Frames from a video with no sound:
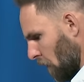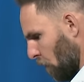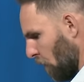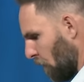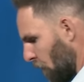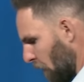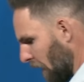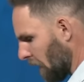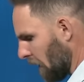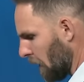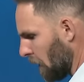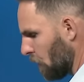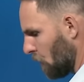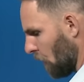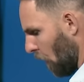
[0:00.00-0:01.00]

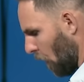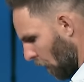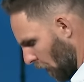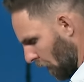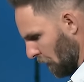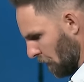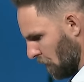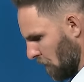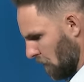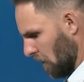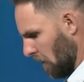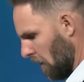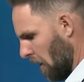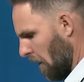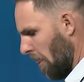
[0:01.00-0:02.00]
revealing to
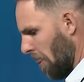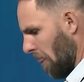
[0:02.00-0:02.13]
hearts